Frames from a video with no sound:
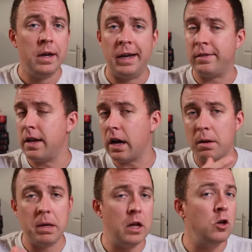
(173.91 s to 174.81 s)
It's not
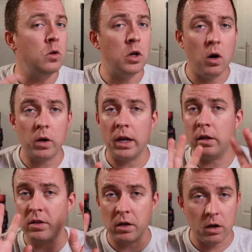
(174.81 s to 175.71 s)
going to be a new token.
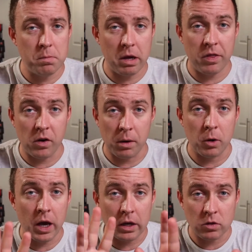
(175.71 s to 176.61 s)
It's still going to be
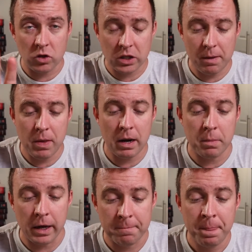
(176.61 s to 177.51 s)
Ethereum, okay? So just keep that
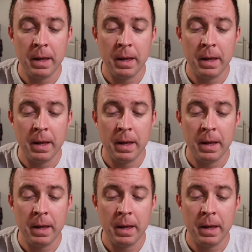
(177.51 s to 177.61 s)
in mind.